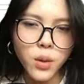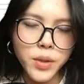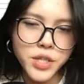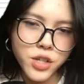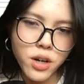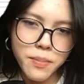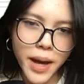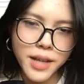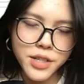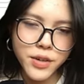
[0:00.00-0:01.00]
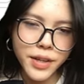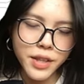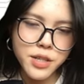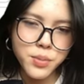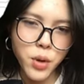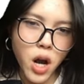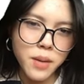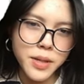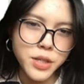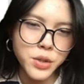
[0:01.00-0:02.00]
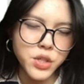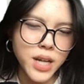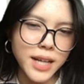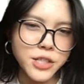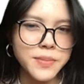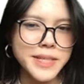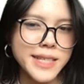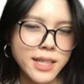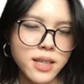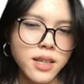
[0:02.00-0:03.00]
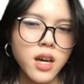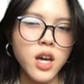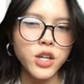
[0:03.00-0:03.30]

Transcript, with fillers: we start by entering this prompt into ChatGPT.